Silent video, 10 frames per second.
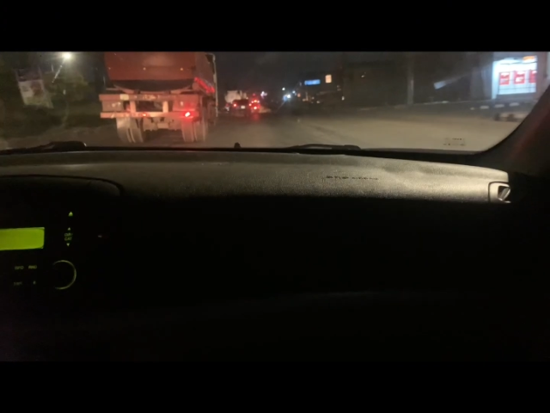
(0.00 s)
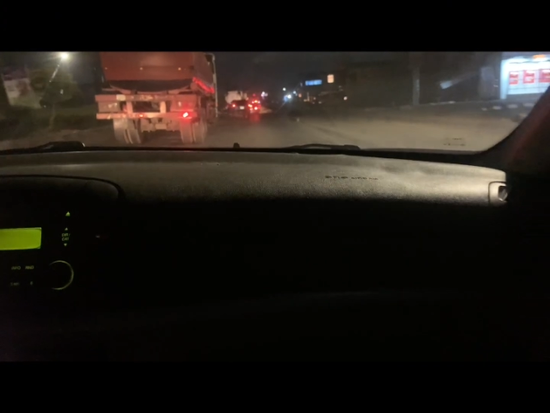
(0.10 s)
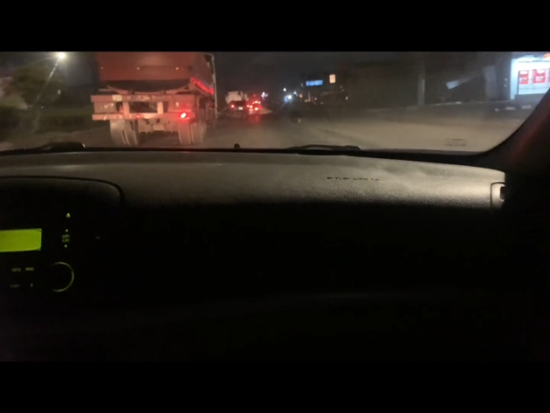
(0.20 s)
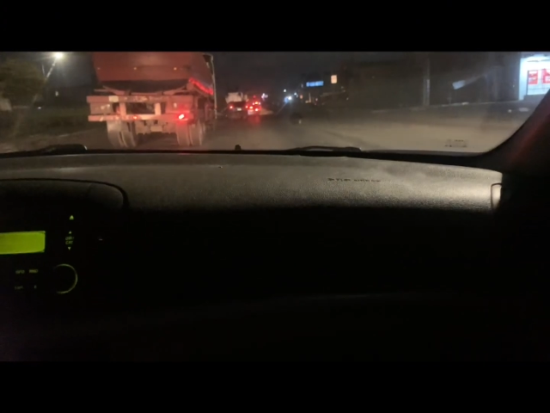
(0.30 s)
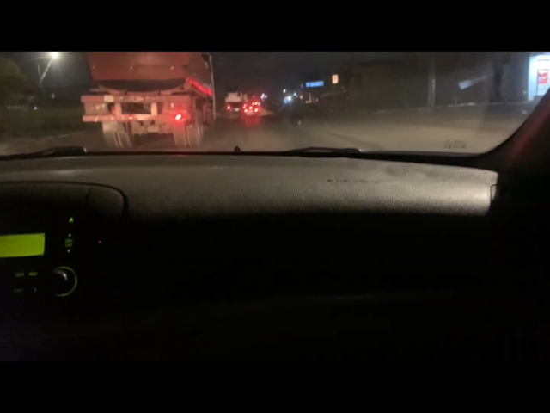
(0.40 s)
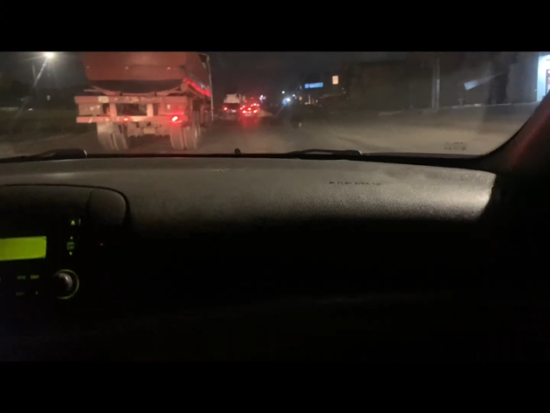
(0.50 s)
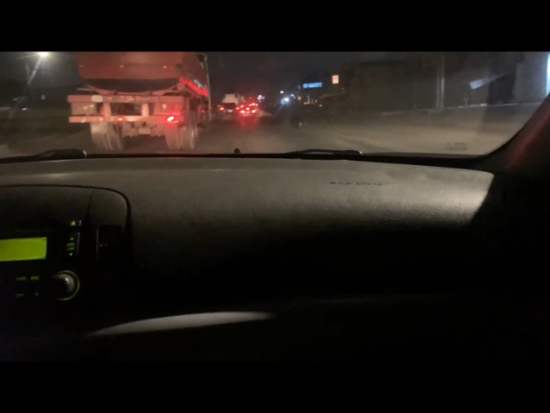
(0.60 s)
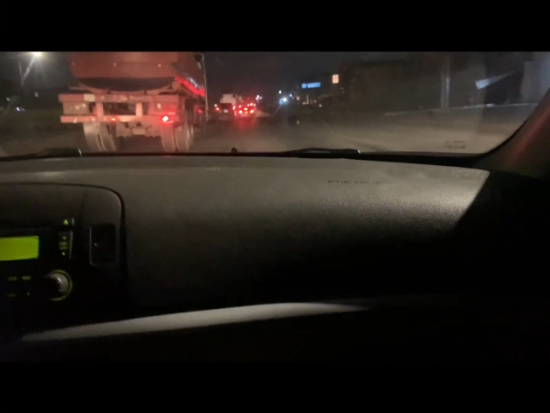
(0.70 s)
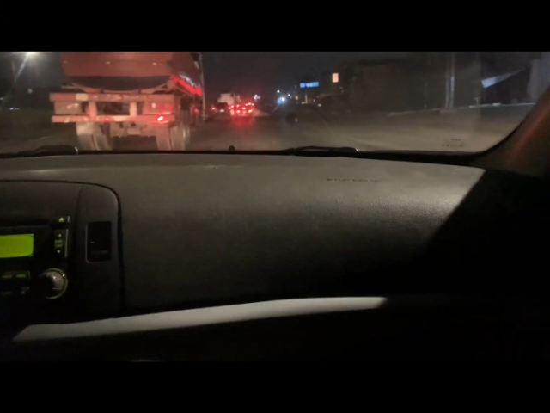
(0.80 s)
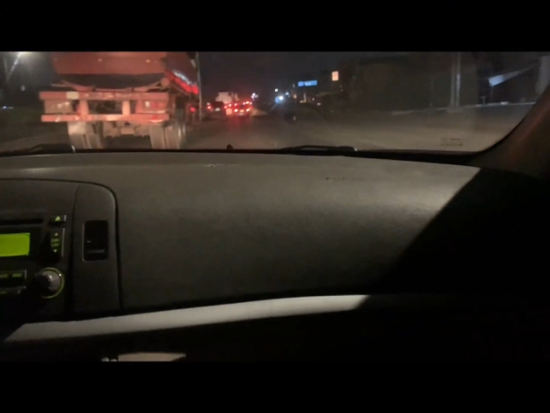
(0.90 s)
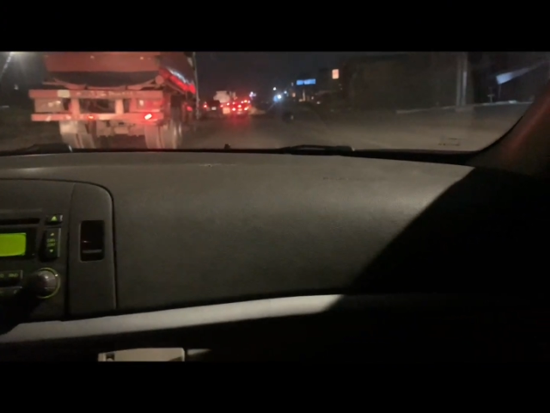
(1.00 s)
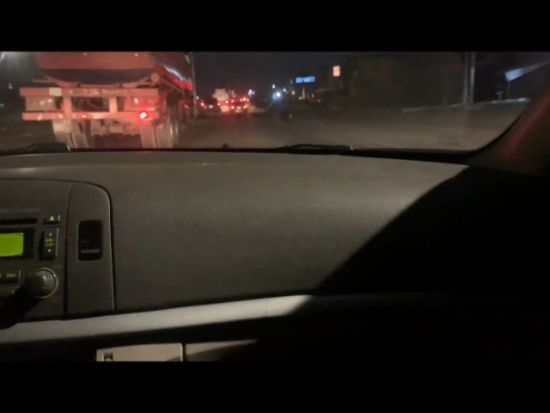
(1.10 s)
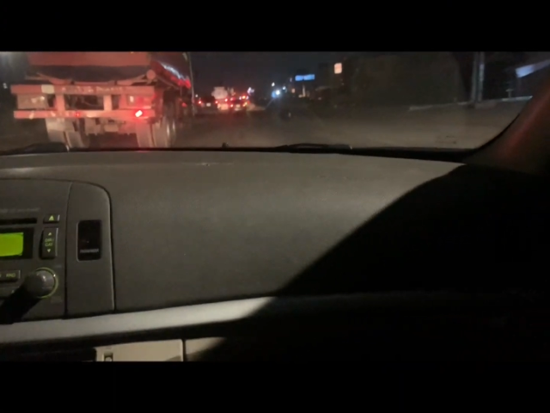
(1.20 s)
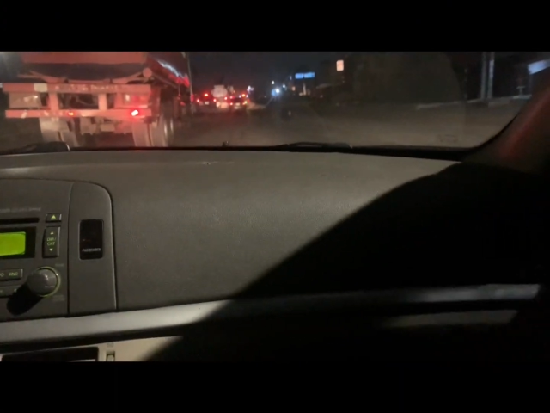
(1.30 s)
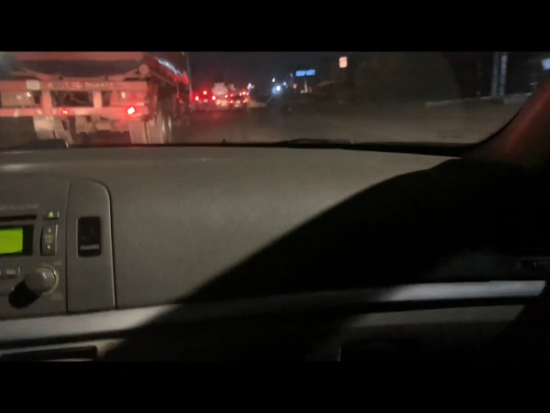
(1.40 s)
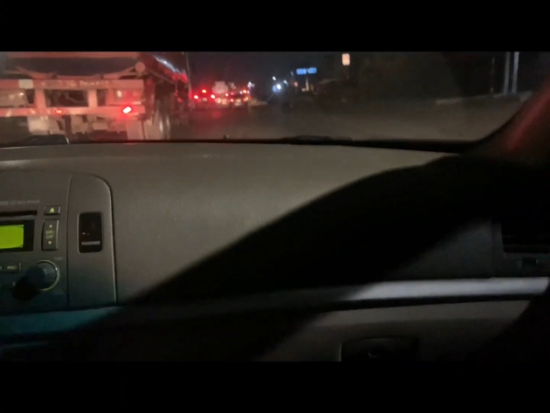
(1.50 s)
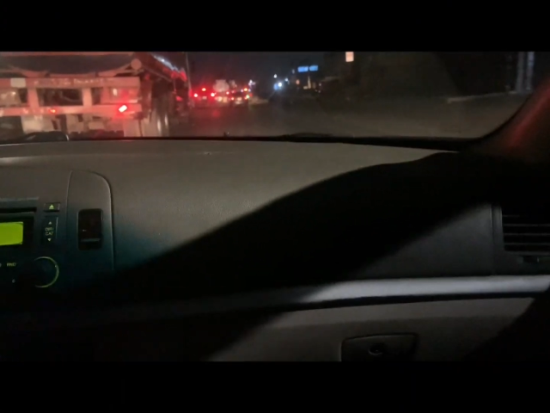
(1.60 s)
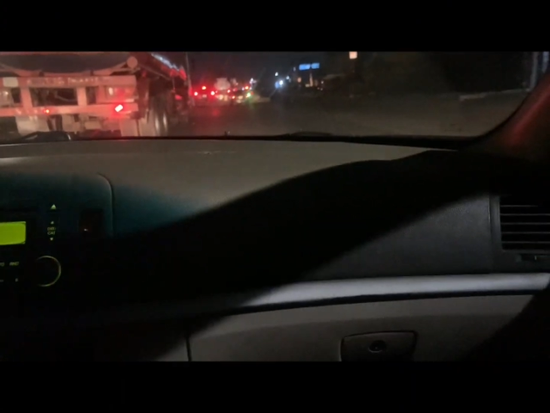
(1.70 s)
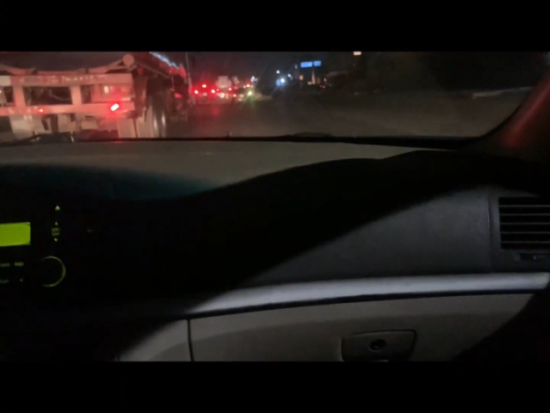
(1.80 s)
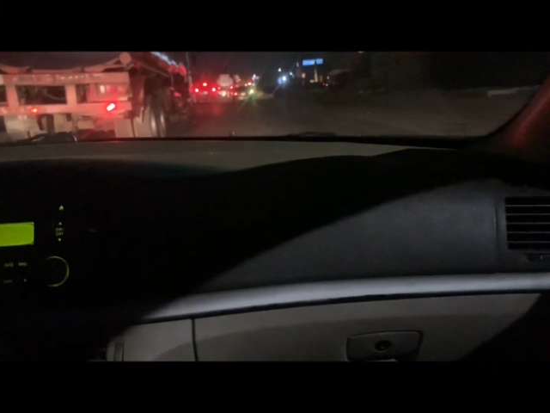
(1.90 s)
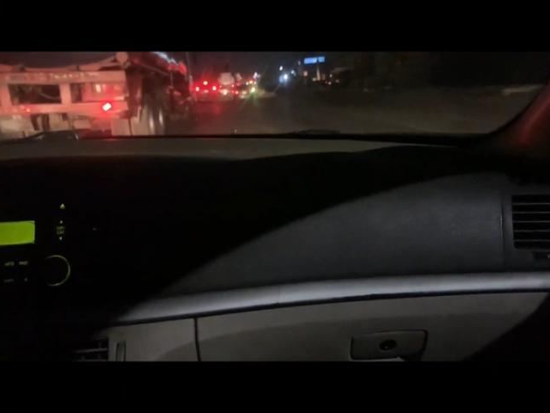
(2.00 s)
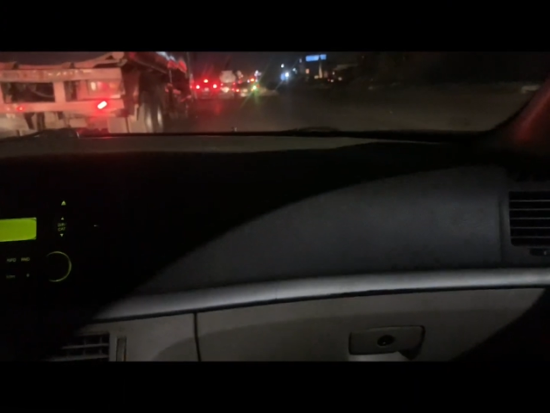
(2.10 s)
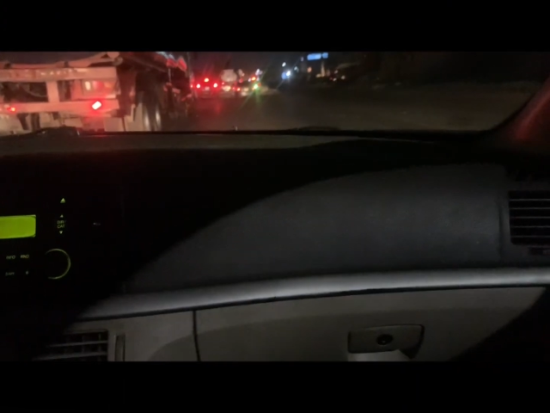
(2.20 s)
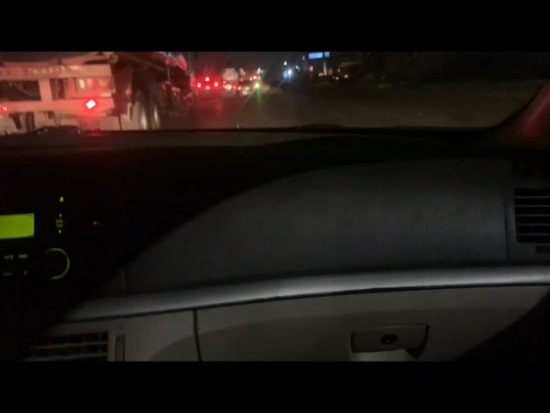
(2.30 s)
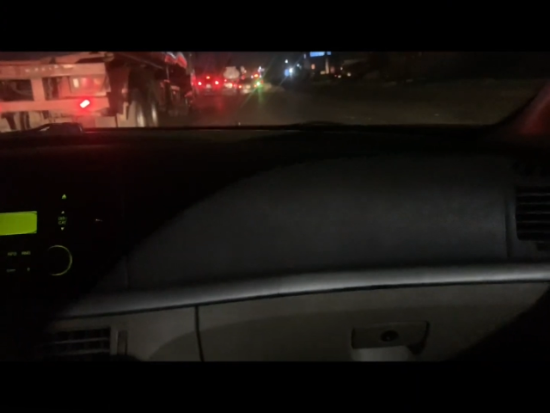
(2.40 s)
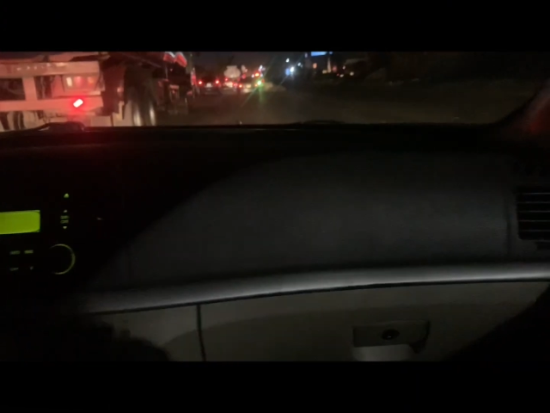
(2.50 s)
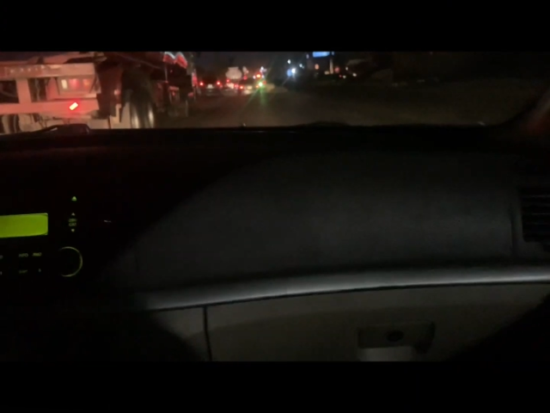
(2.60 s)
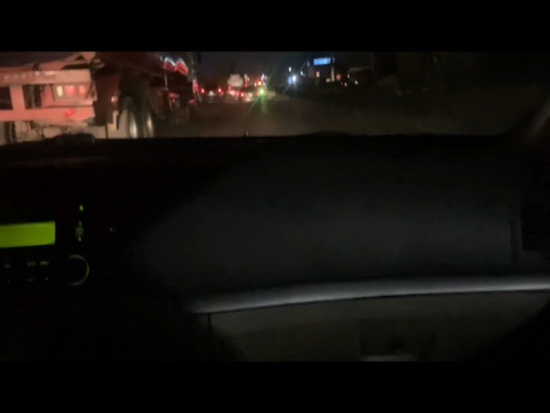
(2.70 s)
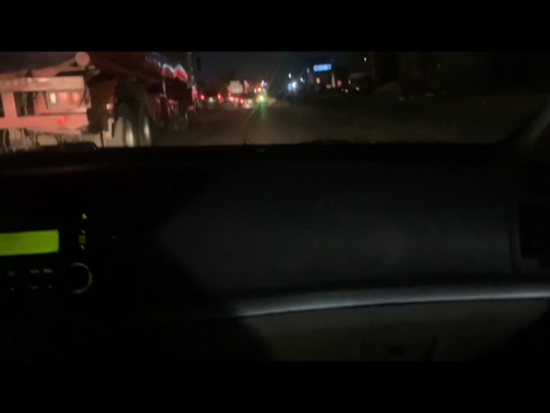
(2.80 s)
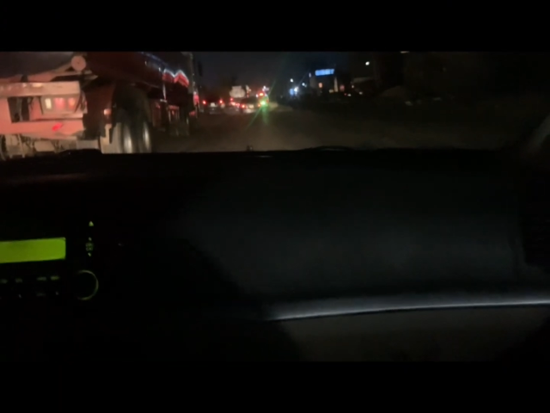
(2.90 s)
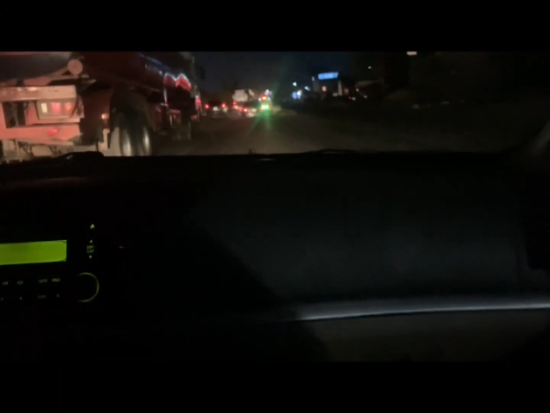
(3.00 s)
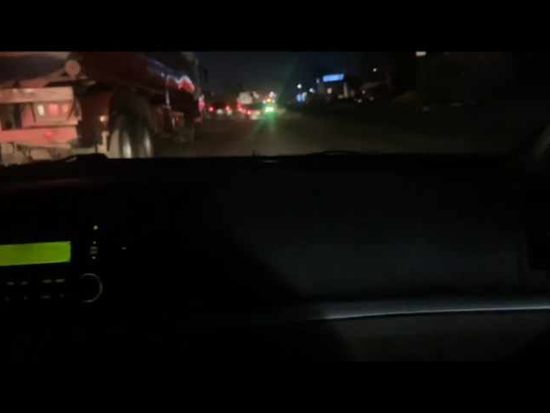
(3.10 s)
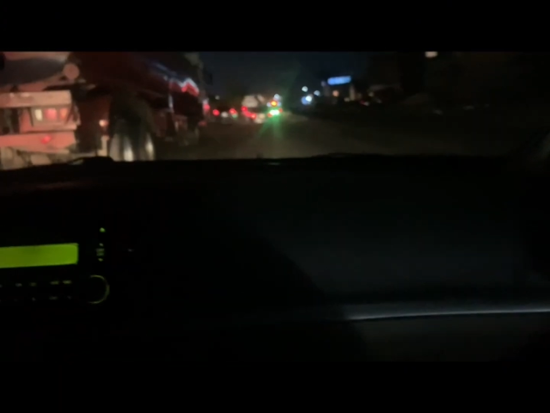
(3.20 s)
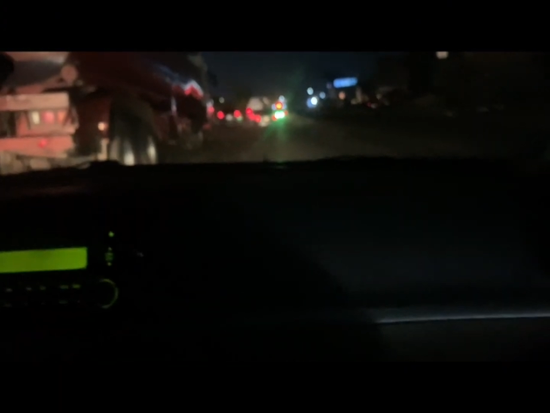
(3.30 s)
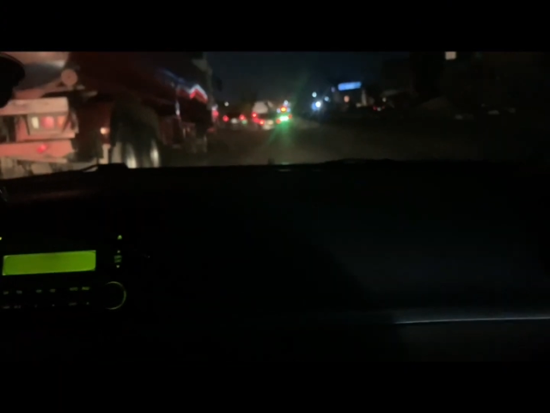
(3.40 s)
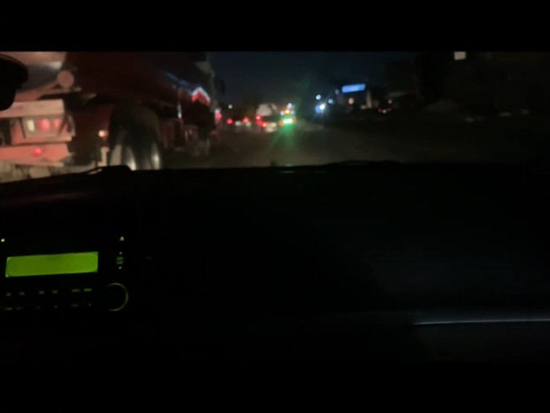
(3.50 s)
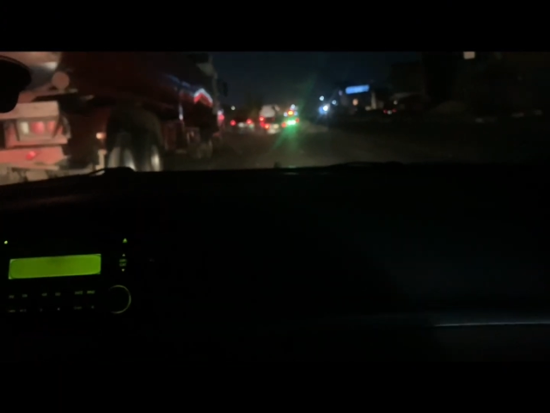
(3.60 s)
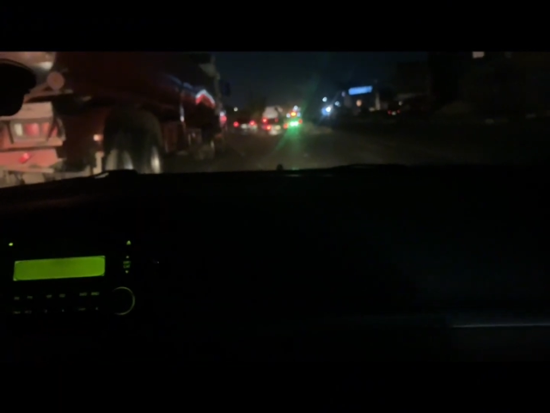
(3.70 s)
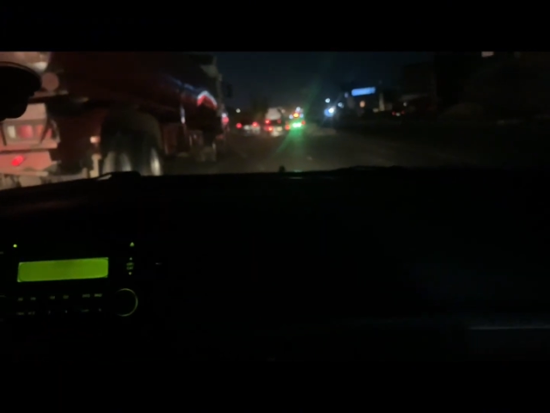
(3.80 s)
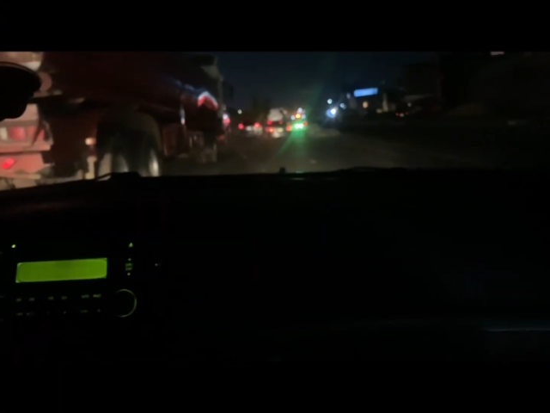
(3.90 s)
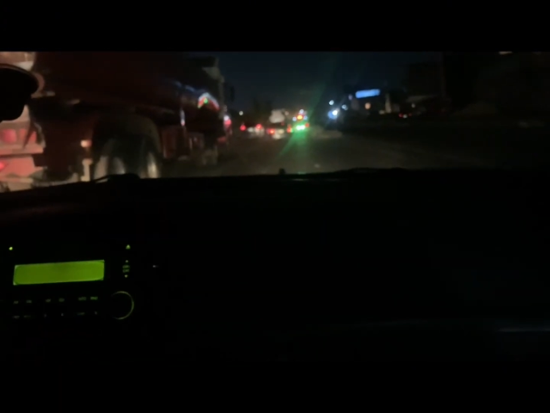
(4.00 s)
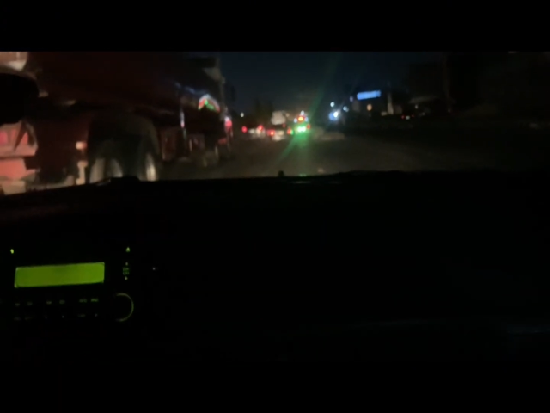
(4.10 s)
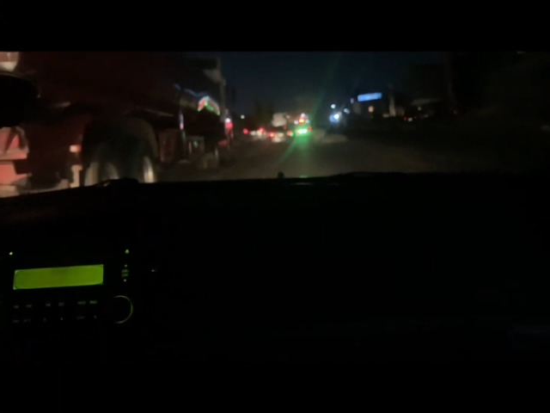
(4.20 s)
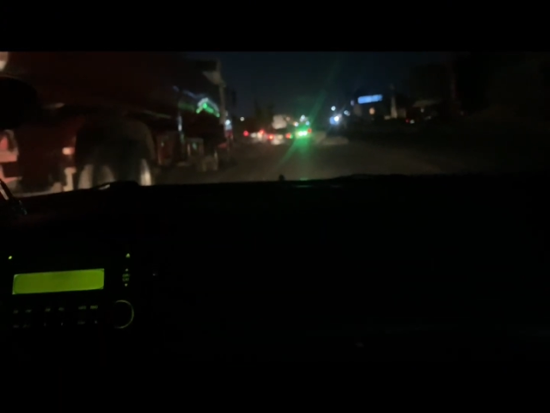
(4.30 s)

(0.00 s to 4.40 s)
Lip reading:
[unreadable: no face in view]